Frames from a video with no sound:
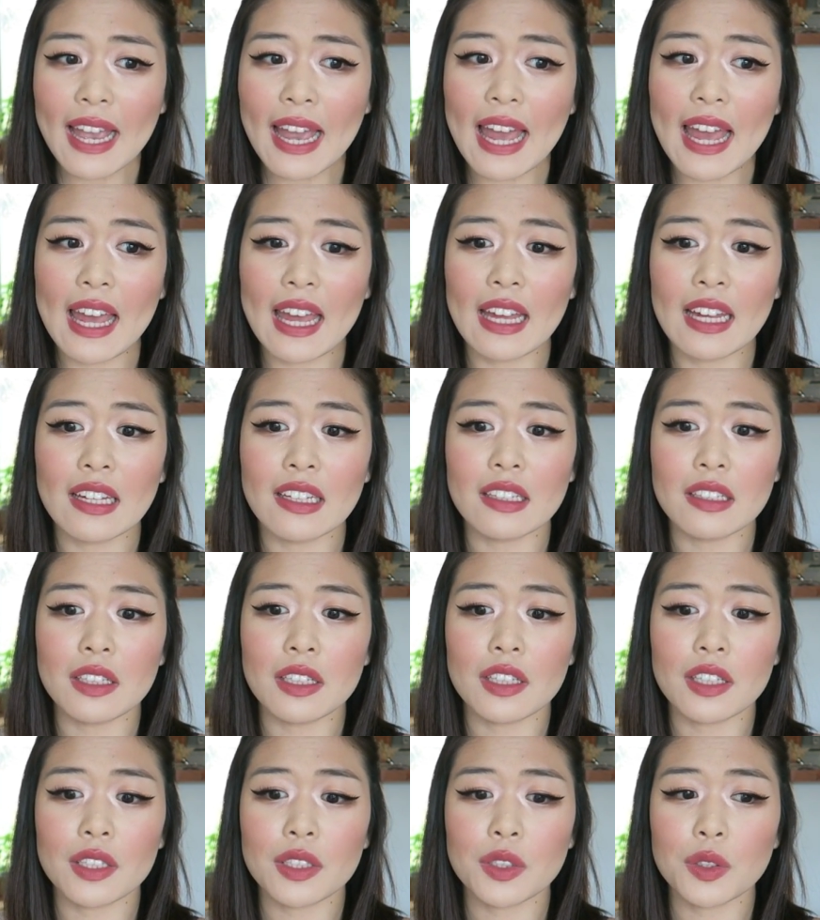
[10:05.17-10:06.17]

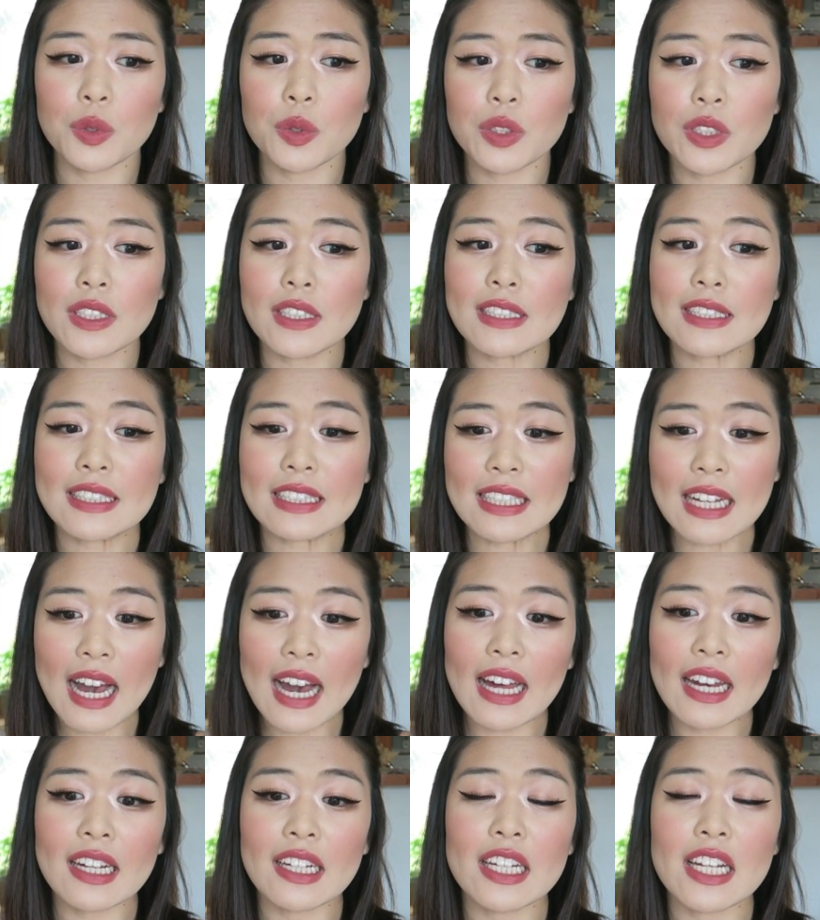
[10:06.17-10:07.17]
and you just
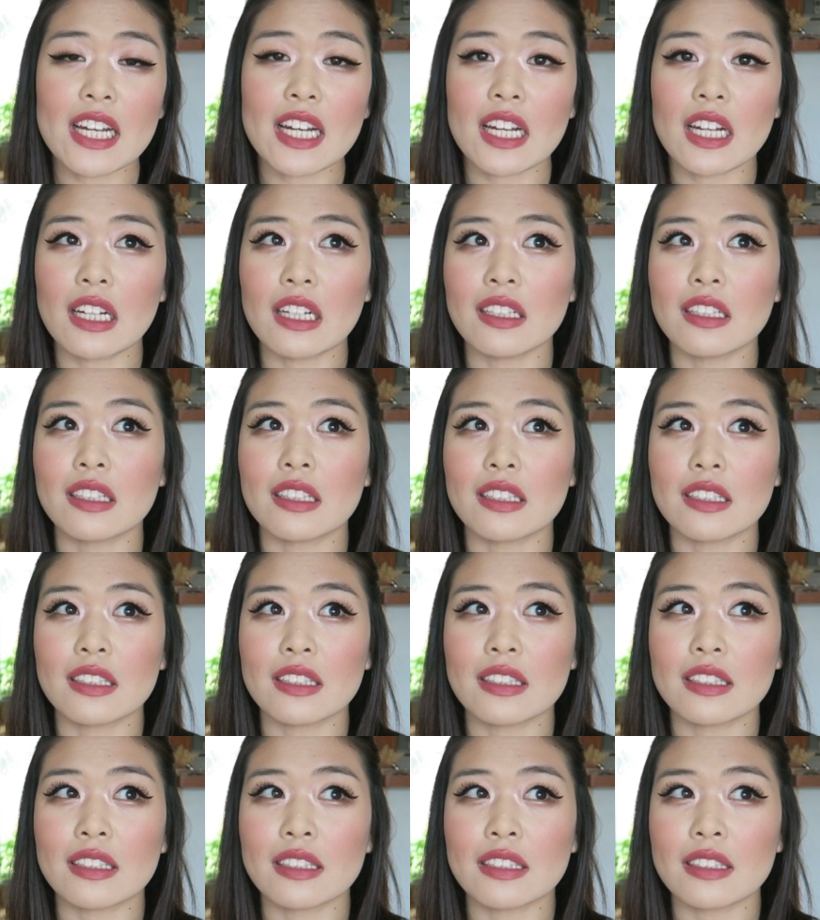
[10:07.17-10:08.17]
gotta
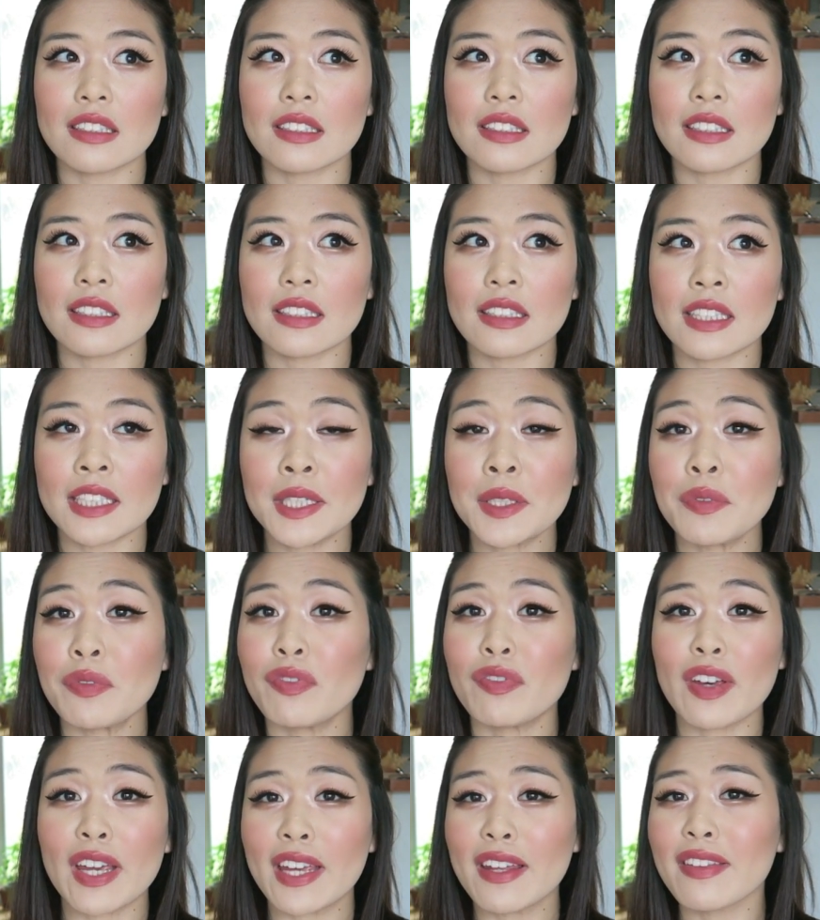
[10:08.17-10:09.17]

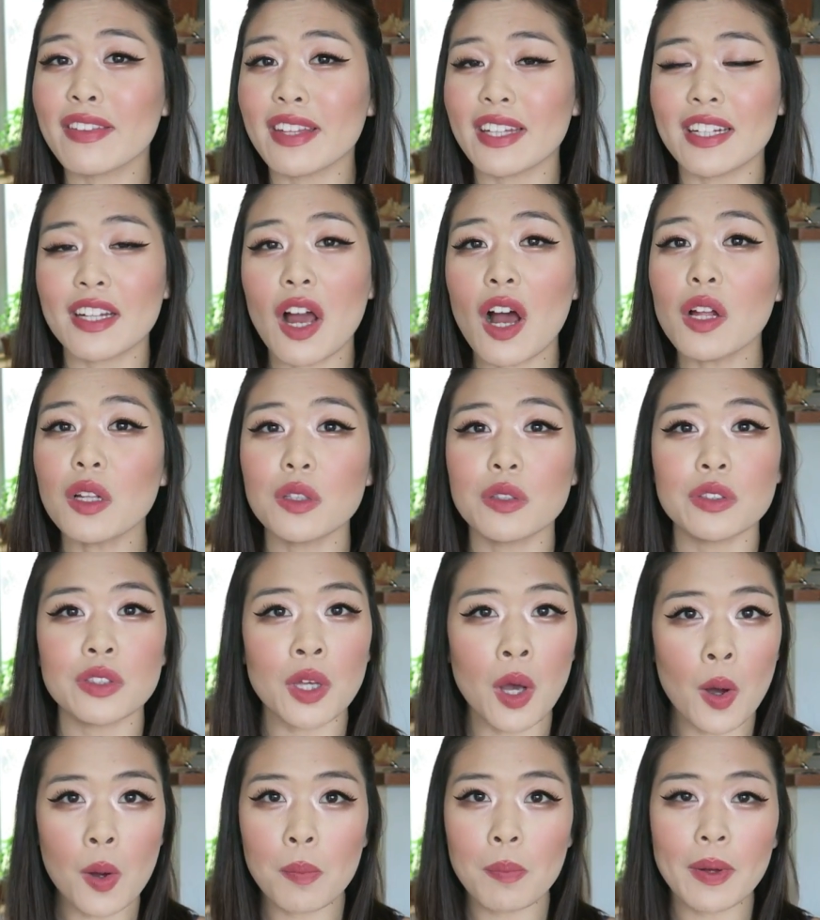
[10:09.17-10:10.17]
keep faith and not lose
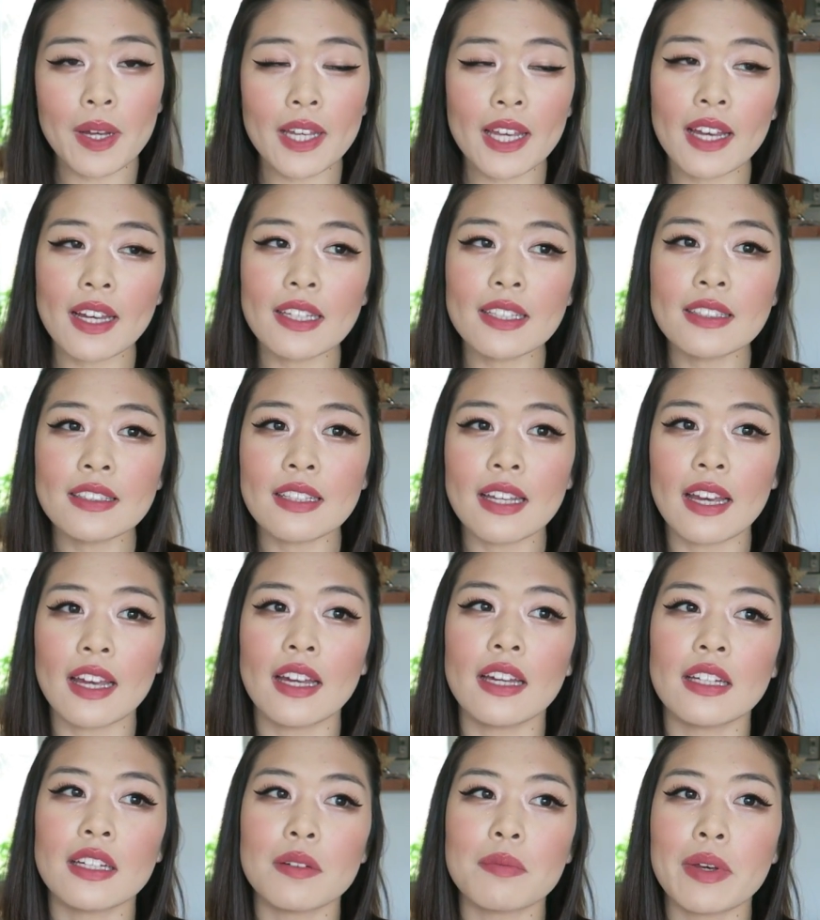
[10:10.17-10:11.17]
hope, I guess.
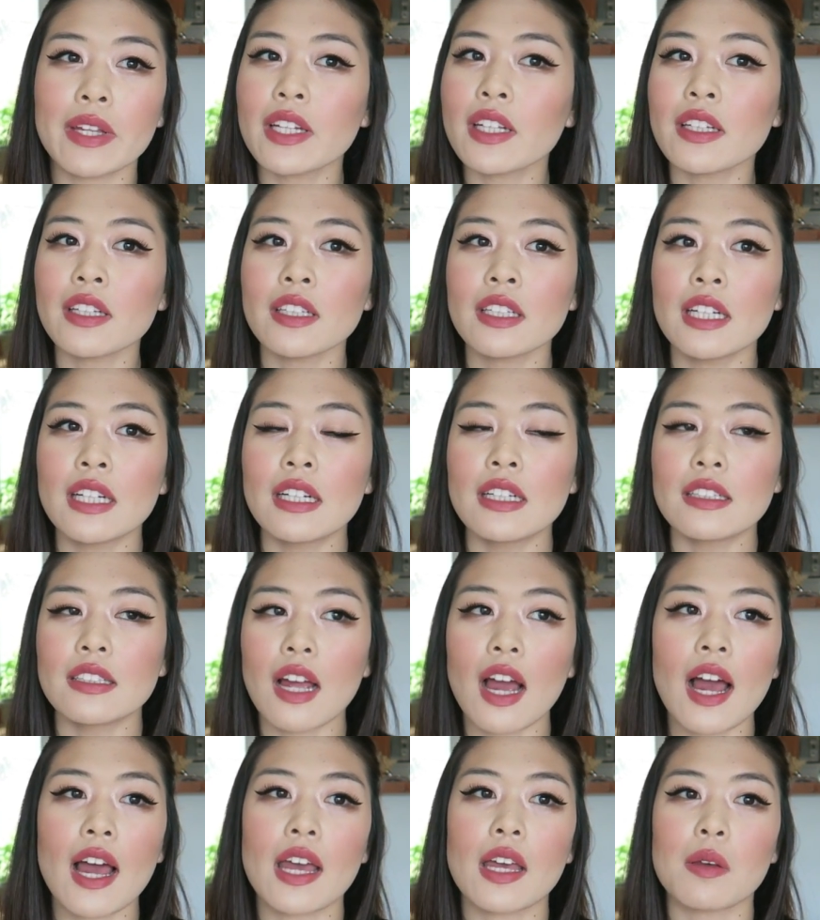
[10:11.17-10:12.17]
And many
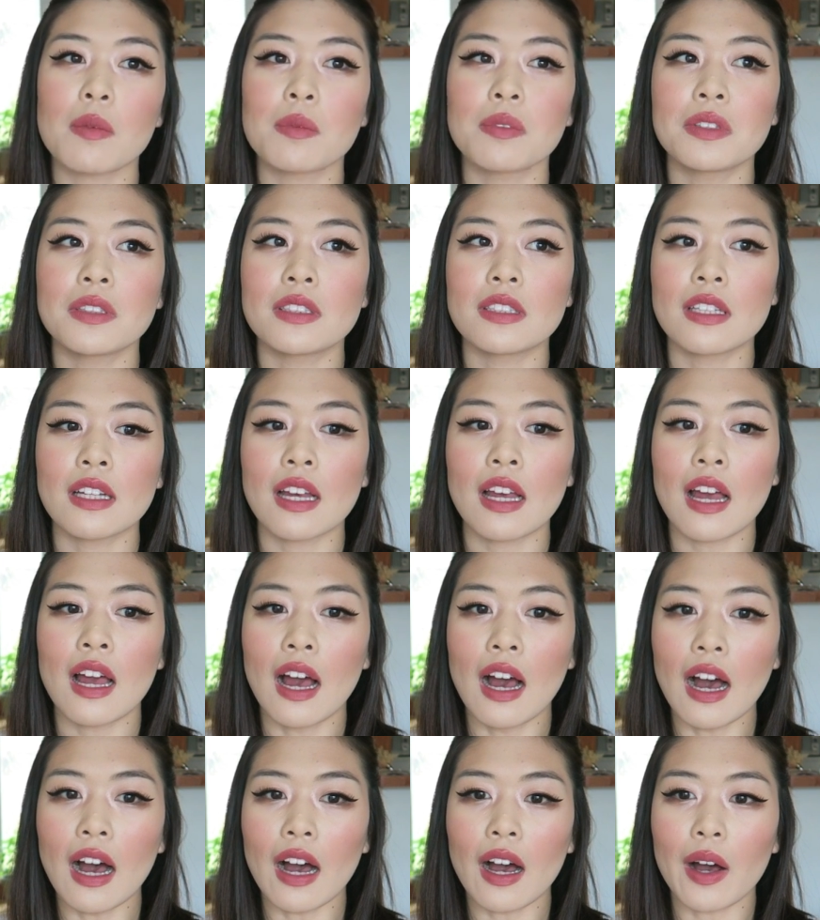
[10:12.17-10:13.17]
times
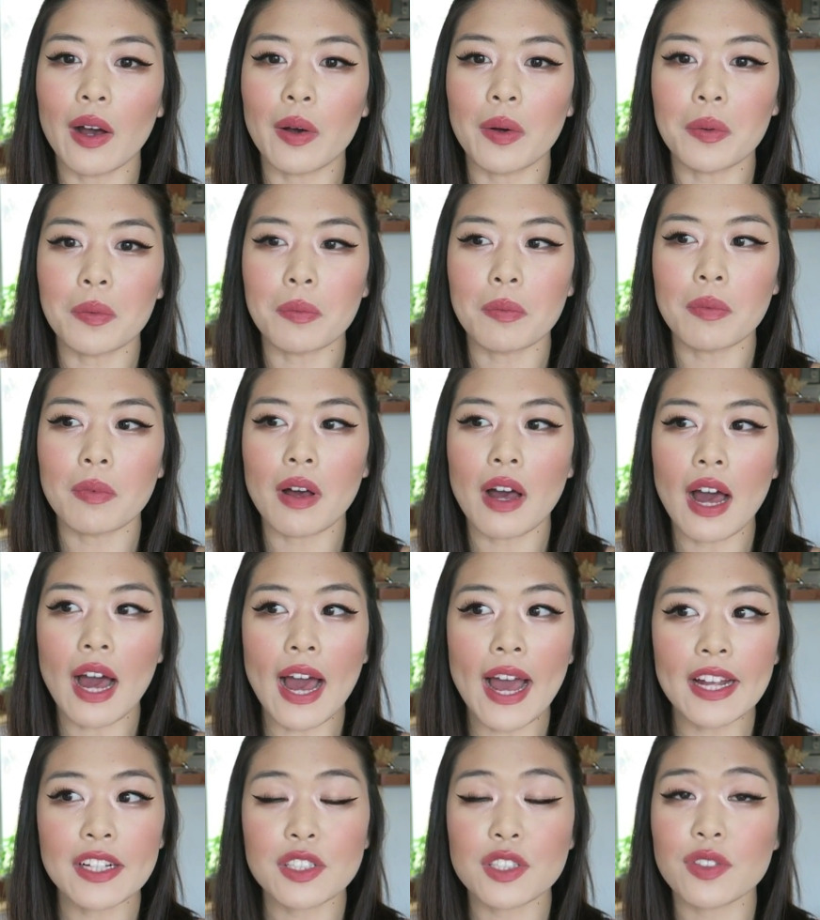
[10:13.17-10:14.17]

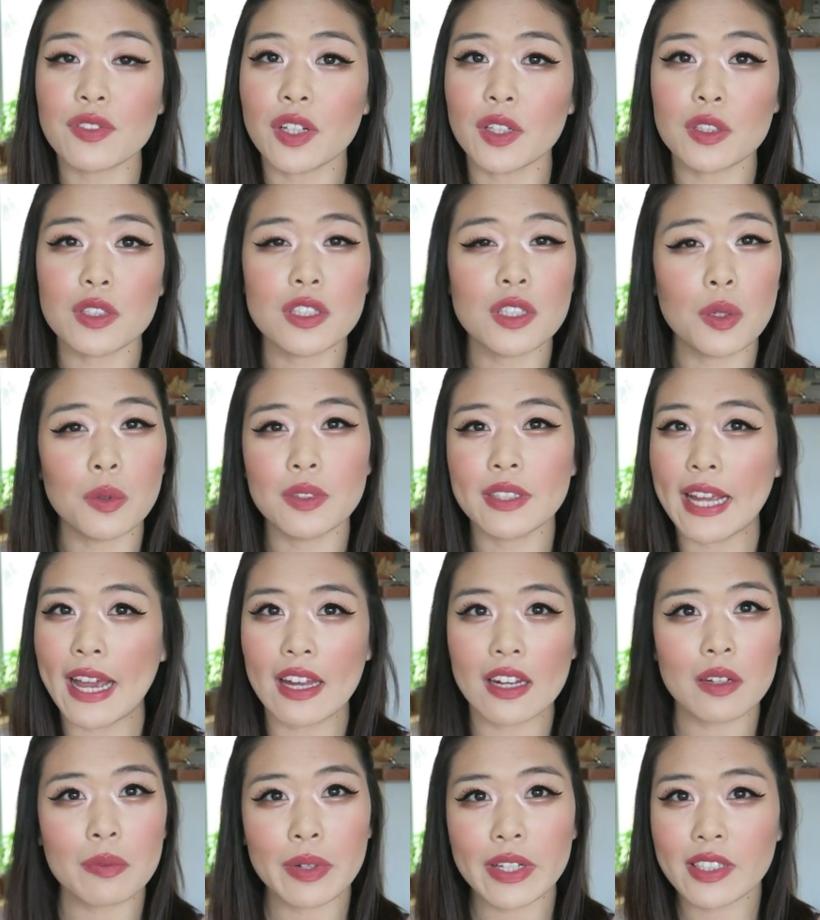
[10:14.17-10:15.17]
I just felt so
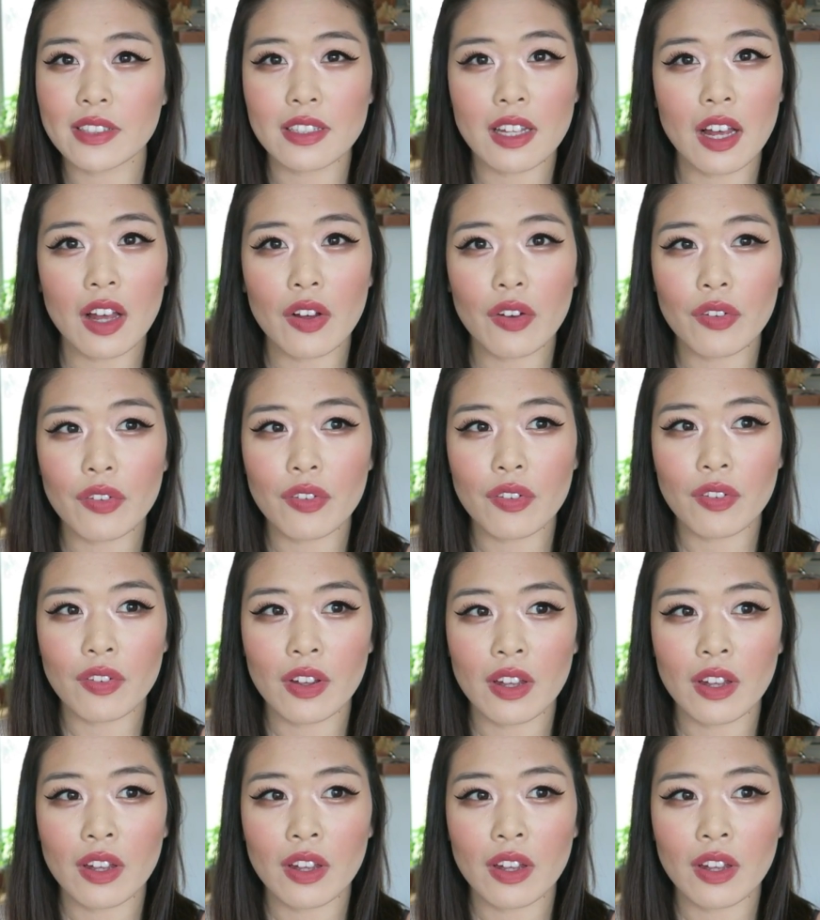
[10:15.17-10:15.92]
down on myself.